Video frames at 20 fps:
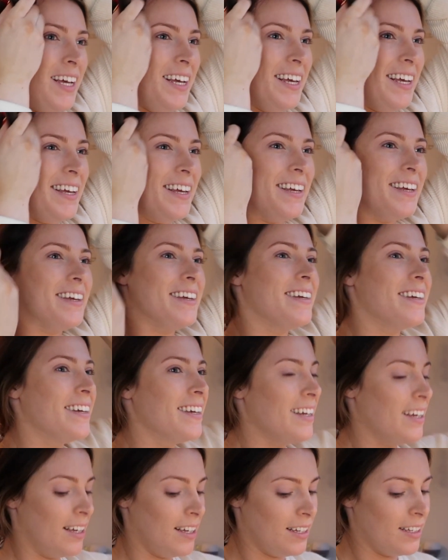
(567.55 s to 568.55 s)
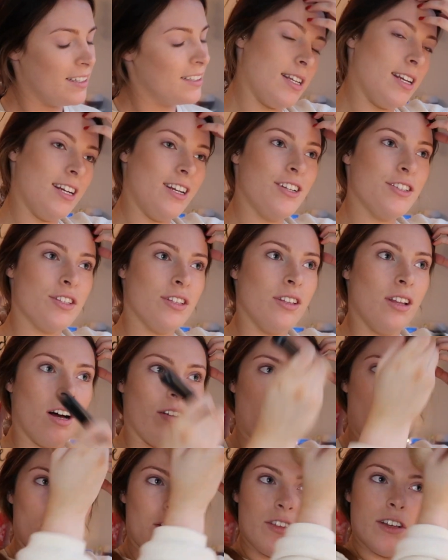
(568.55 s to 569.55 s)
And I just
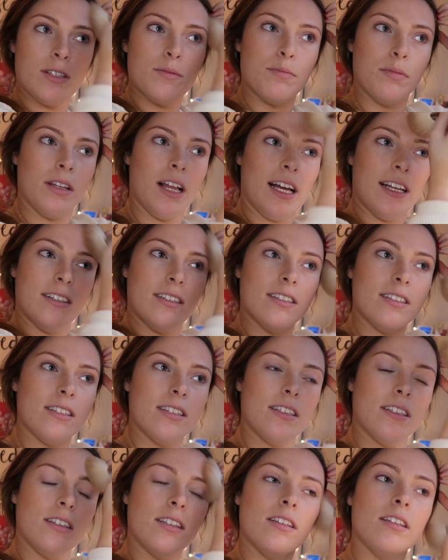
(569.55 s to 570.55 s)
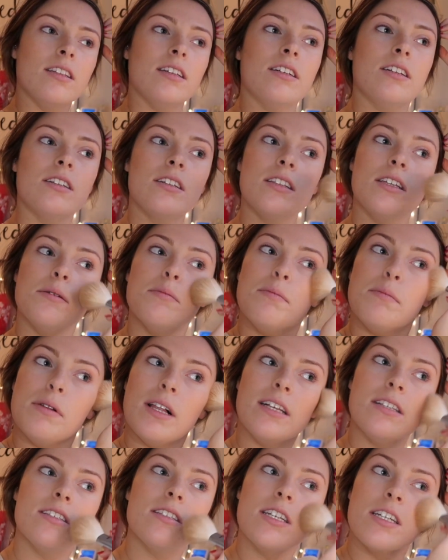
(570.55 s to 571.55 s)
love how this blends. It literally
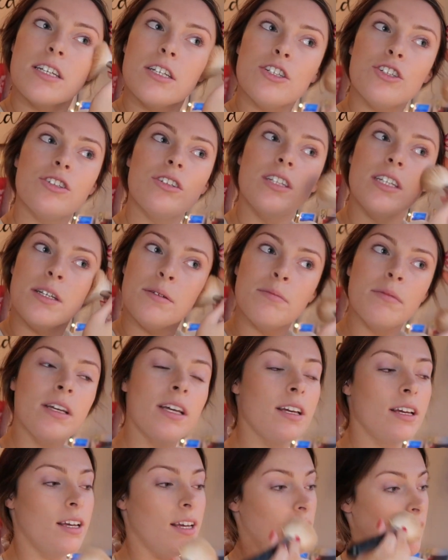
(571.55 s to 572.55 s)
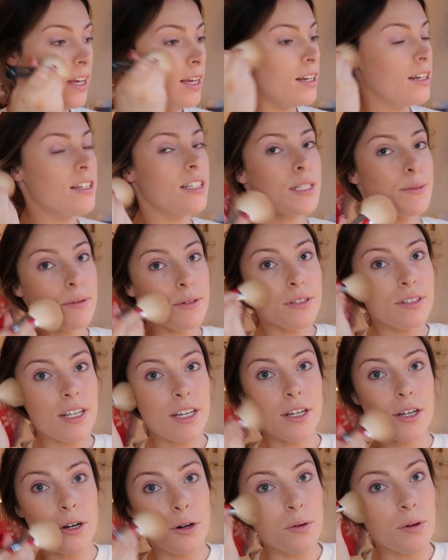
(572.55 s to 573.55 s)
blends like a dream. And it smells
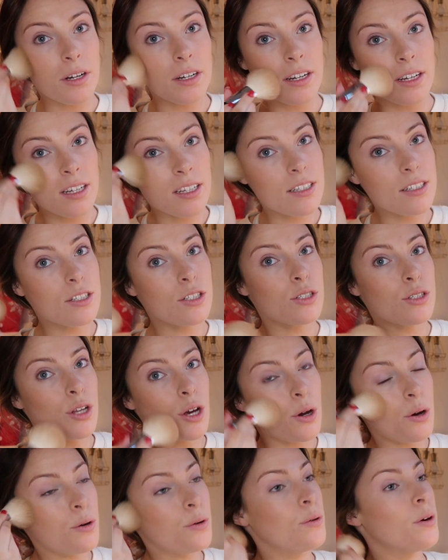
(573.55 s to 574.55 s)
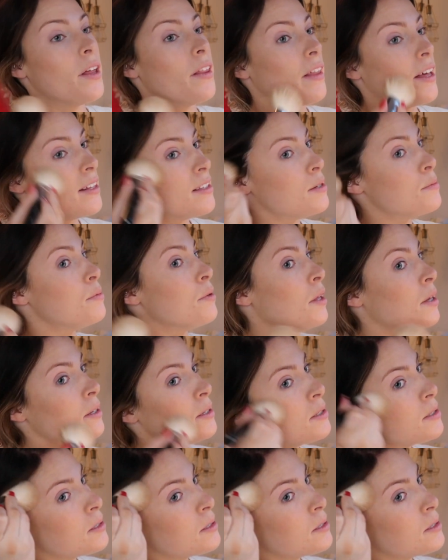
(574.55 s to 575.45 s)
like coconut, so that's a plus.